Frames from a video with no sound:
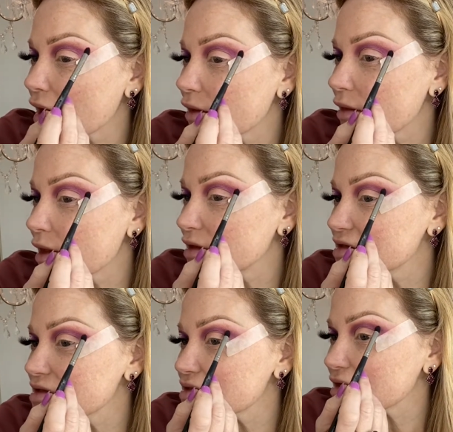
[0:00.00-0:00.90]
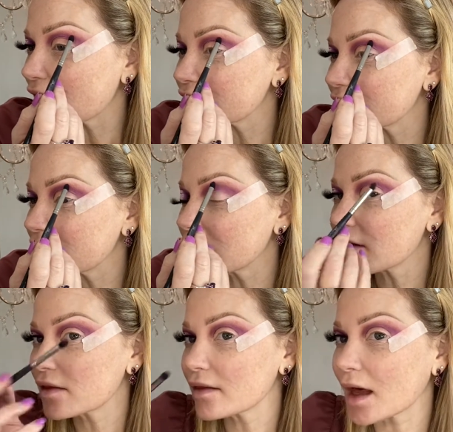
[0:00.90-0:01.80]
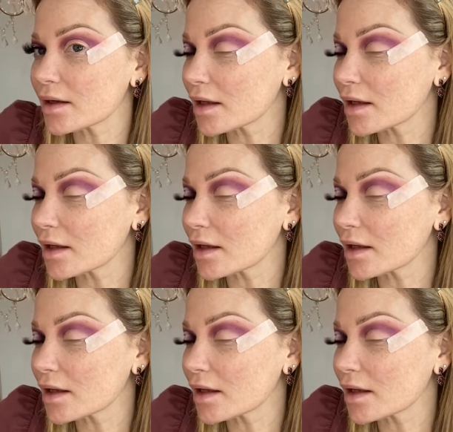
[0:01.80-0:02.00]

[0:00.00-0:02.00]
and then soften that